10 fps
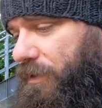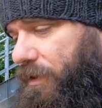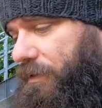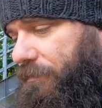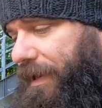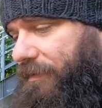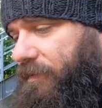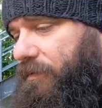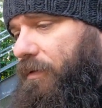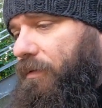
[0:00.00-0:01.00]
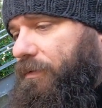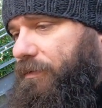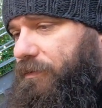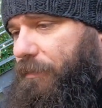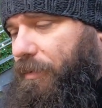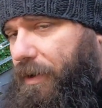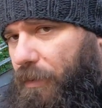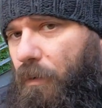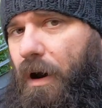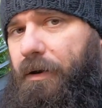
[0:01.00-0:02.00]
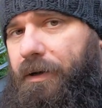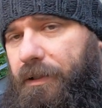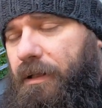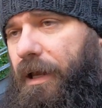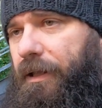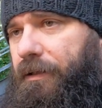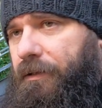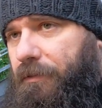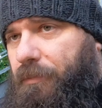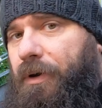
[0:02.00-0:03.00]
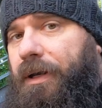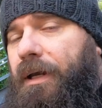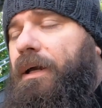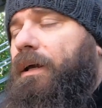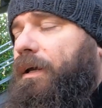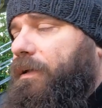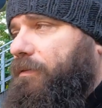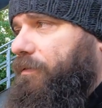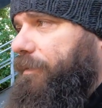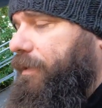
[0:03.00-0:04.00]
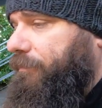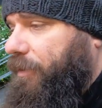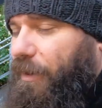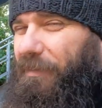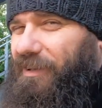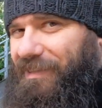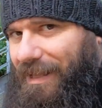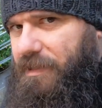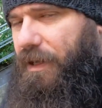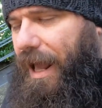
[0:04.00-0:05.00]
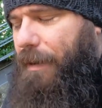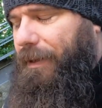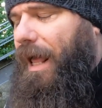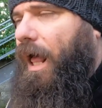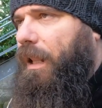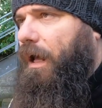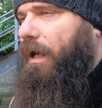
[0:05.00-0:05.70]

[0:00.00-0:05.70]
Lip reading: 2 bases, so separating water and debris, to be, because that's gonna happen a